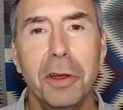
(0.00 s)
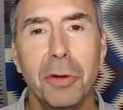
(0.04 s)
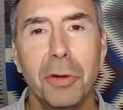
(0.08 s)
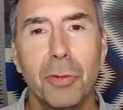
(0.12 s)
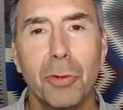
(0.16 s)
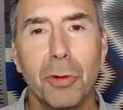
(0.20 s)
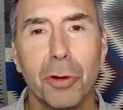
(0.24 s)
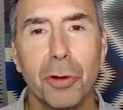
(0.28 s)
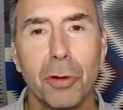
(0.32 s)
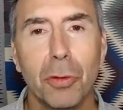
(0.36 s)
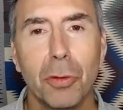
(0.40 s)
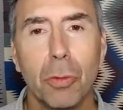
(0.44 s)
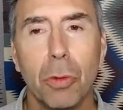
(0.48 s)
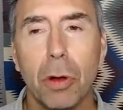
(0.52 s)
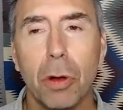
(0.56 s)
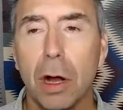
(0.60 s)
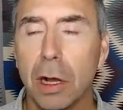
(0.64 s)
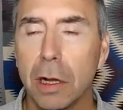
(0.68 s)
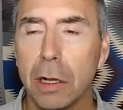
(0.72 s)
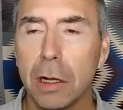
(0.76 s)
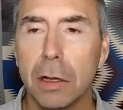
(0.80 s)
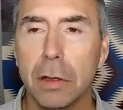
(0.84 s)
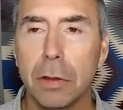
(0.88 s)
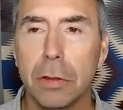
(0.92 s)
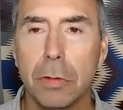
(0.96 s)
We're
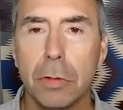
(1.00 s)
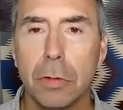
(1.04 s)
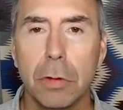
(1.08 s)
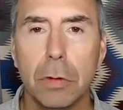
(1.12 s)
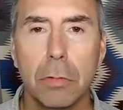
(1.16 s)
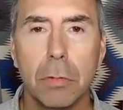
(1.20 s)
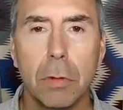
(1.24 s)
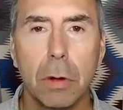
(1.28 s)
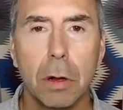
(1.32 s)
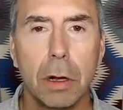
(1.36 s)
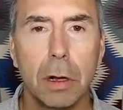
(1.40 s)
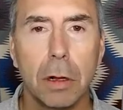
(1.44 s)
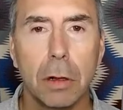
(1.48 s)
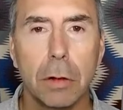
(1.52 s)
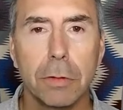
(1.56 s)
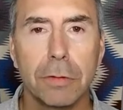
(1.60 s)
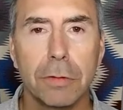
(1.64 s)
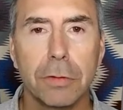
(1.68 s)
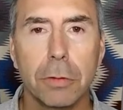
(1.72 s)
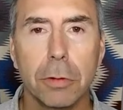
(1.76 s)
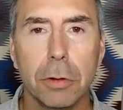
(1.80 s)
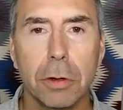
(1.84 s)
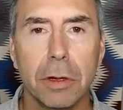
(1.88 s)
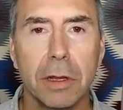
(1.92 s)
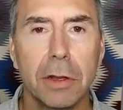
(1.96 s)
walking through walls
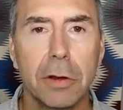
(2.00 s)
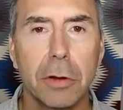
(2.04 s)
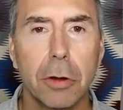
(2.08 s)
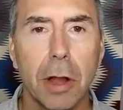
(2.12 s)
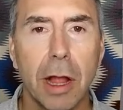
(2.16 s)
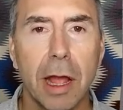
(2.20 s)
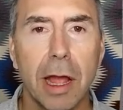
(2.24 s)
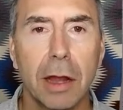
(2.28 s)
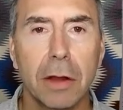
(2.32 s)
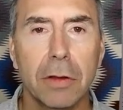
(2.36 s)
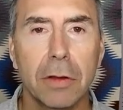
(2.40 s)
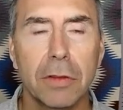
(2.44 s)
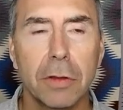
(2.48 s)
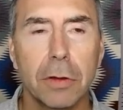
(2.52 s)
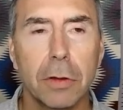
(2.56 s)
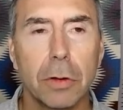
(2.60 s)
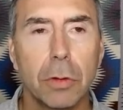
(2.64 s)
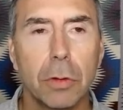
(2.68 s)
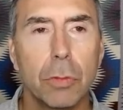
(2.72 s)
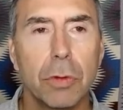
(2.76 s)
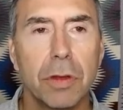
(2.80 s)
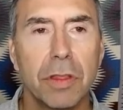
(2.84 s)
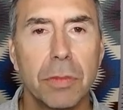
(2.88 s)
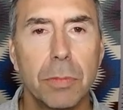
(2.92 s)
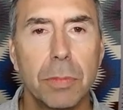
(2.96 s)
or
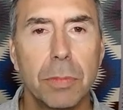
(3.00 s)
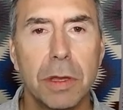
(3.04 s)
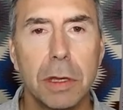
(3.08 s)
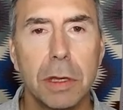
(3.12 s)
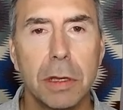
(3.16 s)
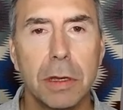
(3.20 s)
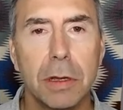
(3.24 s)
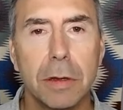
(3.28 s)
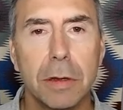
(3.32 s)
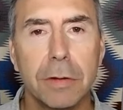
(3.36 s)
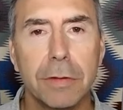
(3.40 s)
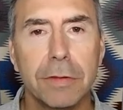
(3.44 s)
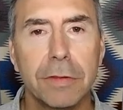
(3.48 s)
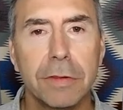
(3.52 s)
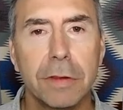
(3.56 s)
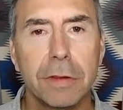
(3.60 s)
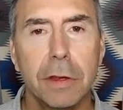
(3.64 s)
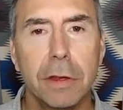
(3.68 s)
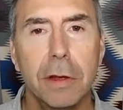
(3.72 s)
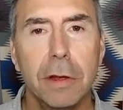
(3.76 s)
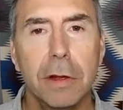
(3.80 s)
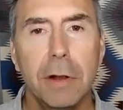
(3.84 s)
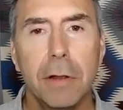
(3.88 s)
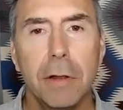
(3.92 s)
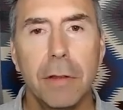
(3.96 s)
interacting with beings
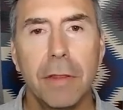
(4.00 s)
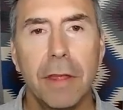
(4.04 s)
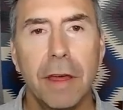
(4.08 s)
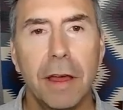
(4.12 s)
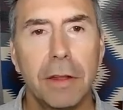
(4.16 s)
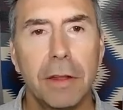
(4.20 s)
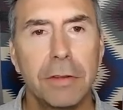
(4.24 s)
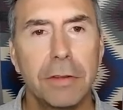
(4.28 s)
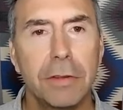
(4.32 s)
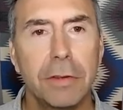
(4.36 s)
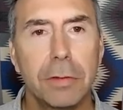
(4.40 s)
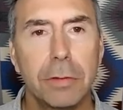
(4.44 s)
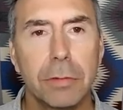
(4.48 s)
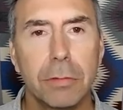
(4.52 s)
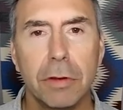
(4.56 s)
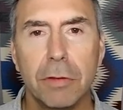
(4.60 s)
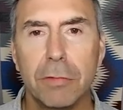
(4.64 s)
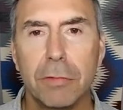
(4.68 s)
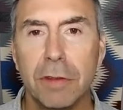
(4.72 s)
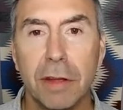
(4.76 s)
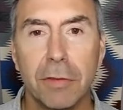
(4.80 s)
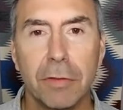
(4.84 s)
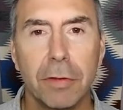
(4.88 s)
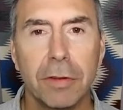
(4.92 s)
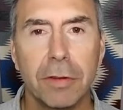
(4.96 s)
that we've
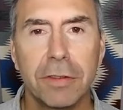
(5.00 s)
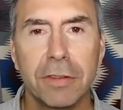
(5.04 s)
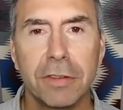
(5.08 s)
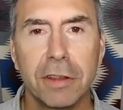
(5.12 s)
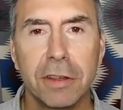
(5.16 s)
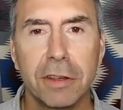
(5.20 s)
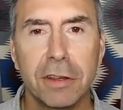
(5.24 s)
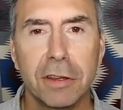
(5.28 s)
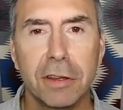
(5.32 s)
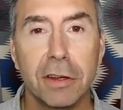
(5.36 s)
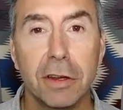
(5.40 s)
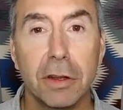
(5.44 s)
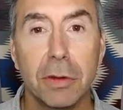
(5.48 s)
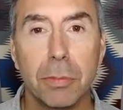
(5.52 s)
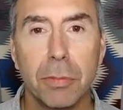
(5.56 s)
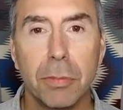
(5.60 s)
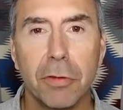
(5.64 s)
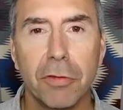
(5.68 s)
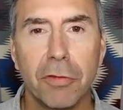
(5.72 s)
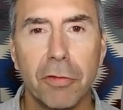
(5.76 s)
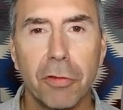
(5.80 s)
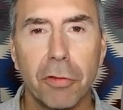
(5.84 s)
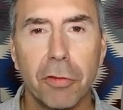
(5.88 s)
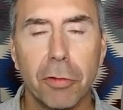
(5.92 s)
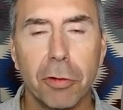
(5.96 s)
never seen
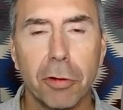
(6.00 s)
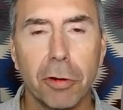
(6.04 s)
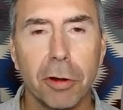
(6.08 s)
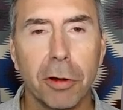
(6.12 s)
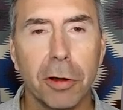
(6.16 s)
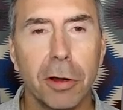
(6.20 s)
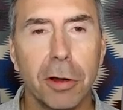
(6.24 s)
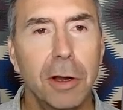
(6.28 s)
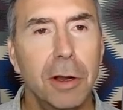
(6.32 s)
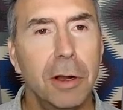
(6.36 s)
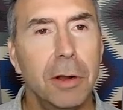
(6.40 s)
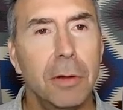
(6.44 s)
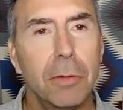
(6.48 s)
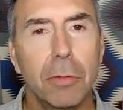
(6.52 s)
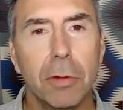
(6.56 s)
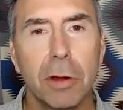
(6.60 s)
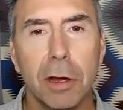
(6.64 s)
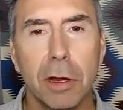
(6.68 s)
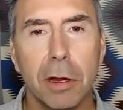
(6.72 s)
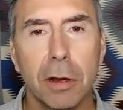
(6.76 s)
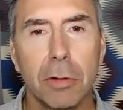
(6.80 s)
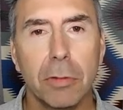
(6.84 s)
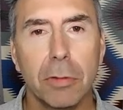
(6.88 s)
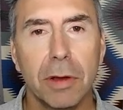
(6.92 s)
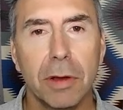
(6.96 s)
before,
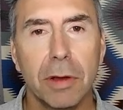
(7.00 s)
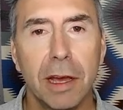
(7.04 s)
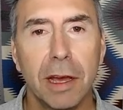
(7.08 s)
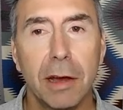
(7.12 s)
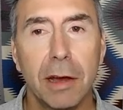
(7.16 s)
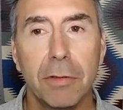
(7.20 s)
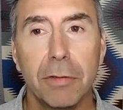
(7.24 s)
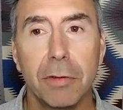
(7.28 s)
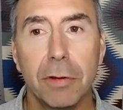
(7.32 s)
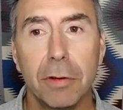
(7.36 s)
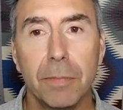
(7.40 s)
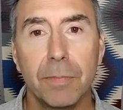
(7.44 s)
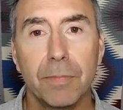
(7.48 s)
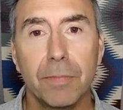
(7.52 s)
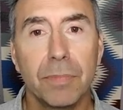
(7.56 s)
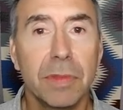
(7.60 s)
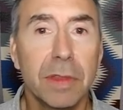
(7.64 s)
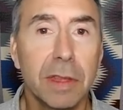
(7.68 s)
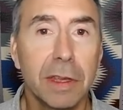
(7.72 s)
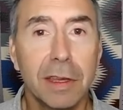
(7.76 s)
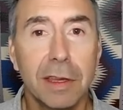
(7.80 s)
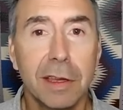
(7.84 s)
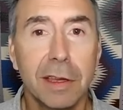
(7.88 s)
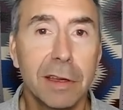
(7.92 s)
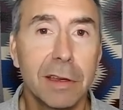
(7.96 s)
where we have
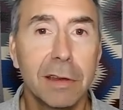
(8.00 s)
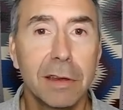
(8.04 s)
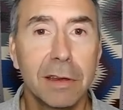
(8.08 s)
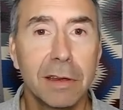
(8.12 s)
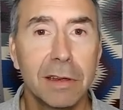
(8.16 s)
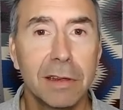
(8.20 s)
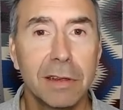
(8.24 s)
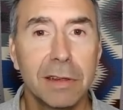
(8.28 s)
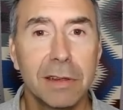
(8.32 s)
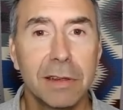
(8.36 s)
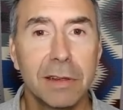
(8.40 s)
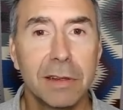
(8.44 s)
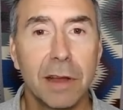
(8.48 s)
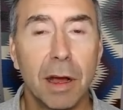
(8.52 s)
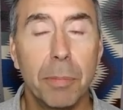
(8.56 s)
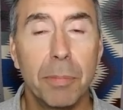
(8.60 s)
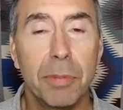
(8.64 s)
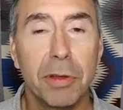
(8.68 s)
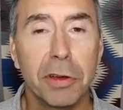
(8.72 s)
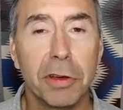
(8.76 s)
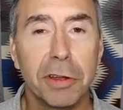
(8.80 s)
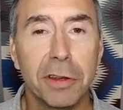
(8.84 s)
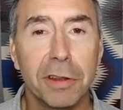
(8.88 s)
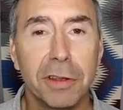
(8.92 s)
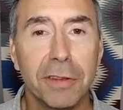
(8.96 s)

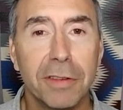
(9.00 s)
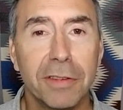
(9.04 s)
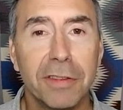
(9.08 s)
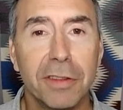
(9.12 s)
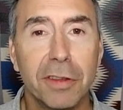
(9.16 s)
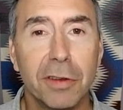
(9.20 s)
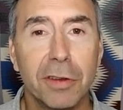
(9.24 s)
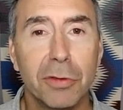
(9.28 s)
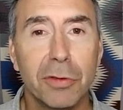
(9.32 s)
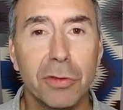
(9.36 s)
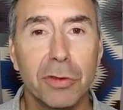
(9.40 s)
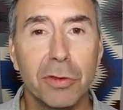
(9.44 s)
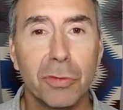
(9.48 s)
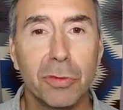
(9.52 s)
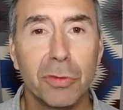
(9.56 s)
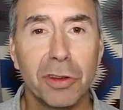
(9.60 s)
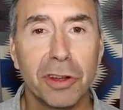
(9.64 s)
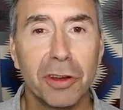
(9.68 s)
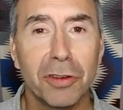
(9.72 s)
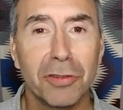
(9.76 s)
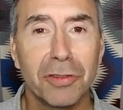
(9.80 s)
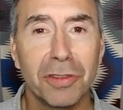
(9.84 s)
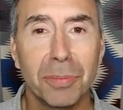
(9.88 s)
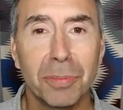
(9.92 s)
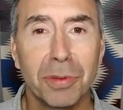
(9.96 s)
abilities that we
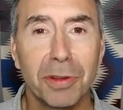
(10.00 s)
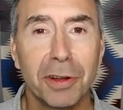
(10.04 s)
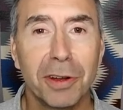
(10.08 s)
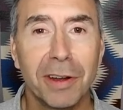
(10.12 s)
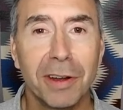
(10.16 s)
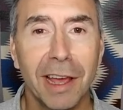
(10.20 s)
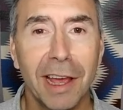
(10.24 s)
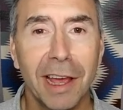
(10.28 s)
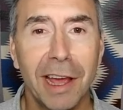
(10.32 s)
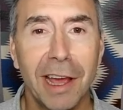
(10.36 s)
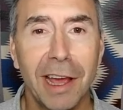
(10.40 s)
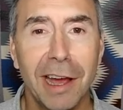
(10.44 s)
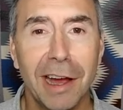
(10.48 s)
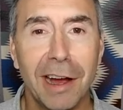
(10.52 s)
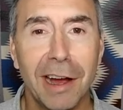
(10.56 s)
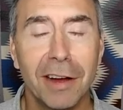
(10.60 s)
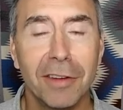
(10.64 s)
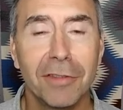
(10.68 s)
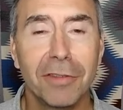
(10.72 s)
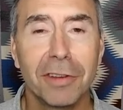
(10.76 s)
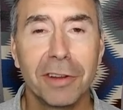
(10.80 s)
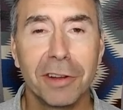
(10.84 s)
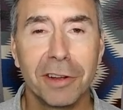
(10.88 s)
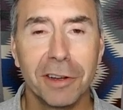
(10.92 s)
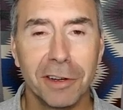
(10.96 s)
don't appear to
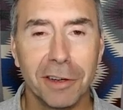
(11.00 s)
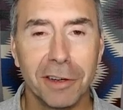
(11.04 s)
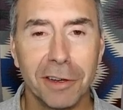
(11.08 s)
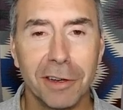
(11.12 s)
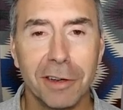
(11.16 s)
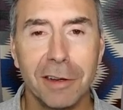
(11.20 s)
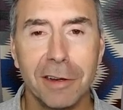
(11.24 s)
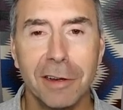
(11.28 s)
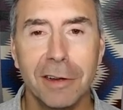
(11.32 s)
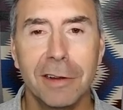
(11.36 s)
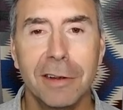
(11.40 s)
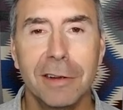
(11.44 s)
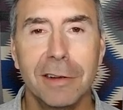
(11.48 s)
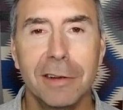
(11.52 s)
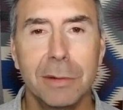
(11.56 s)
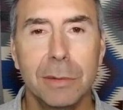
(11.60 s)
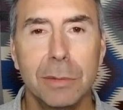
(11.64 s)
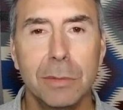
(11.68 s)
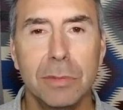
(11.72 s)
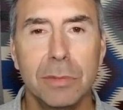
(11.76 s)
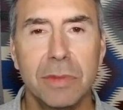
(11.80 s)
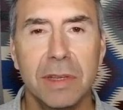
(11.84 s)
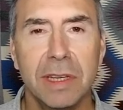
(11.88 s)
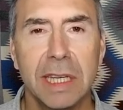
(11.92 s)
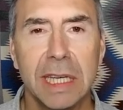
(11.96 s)
have here
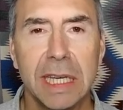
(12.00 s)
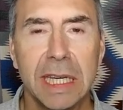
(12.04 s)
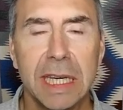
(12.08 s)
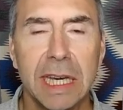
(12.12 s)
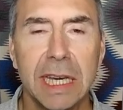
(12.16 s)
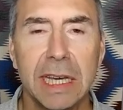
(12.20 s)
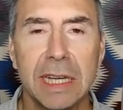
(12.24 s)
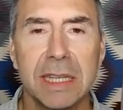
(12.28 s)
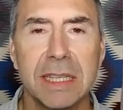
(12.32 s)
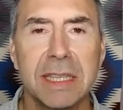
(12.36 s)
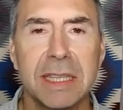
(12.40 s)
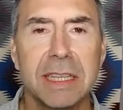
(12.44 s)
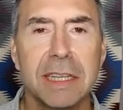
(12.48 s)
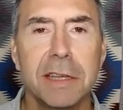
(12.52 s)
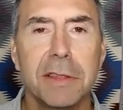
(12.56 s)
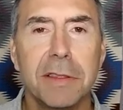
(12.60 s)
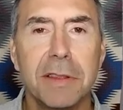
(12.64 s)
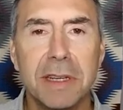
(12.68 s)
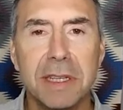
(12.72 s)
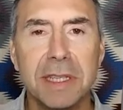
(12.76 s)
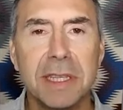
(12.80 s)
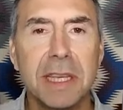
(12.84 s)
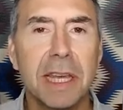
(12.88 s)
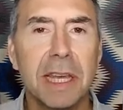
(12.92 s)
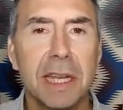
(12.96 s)
encased in
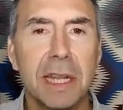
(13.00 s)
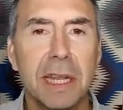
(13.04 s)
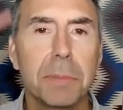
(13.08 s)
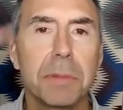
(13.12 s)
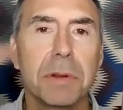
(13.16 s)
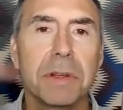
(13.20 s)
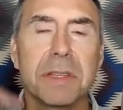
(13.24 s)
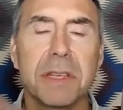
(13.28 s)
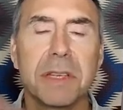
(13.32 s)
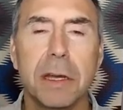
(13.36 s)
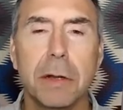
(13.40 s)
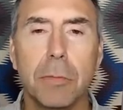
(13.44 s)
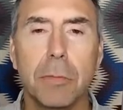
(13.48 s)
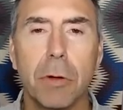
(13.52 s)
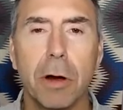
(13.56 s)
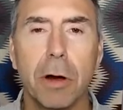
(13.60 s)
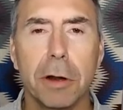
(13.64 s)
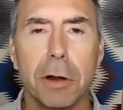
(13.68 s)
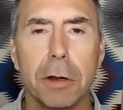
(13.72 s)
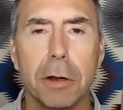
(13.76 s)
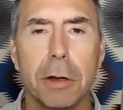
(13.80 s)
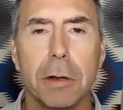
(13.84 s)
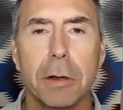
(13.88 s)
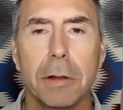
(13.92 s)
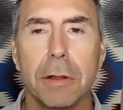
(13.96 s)
this 80%
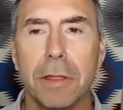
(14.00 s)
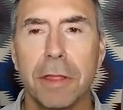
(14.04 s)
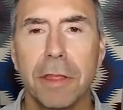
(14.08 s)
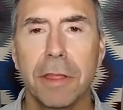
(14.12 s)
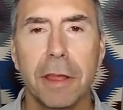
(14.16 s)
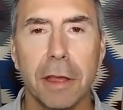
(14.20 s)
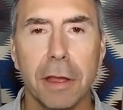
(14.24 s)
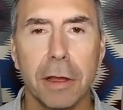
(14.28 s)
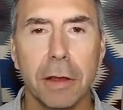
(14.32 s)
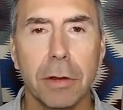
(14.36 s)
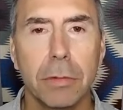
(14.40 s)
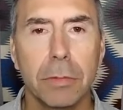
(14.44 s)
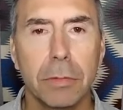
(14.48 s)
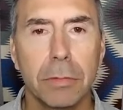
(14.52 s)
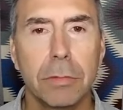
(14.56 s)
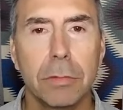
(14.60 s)
water thing